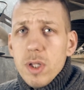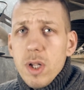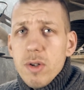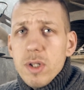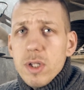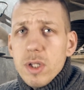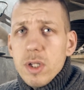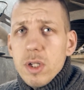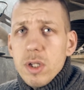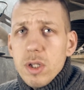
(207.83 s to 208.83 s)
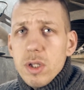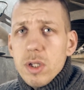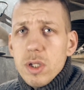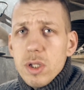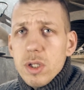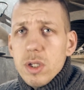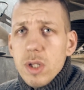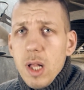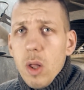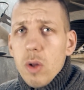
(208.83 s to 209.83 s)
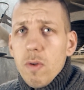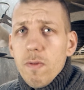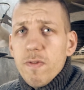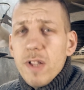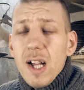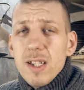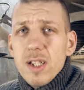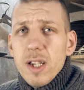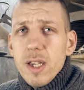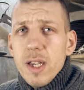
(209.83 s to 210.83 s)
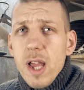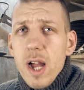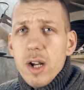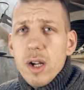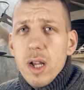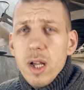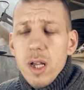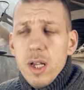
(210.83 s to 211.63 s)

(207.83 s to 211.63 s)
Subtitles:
there is a lot of dust in the air,